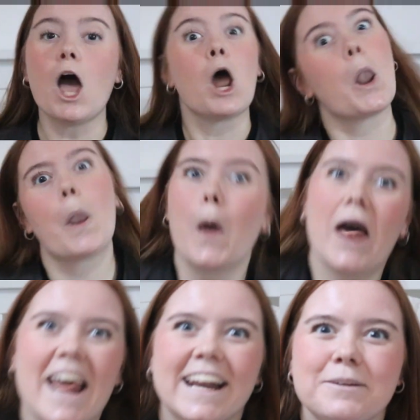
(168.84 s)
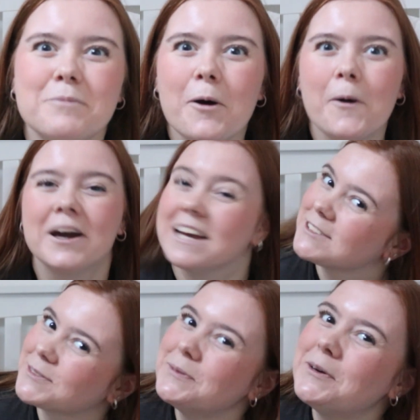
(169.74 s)
Not anymore.
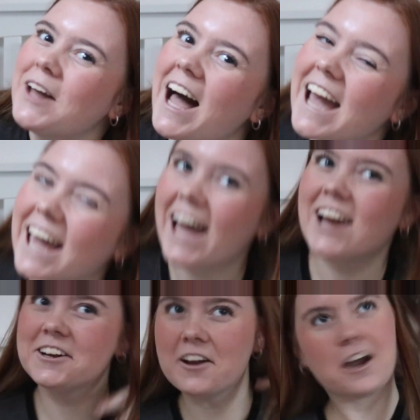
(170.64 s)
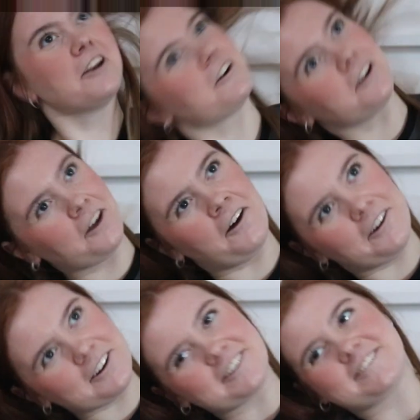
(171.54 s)
It's more like 9 o'clock.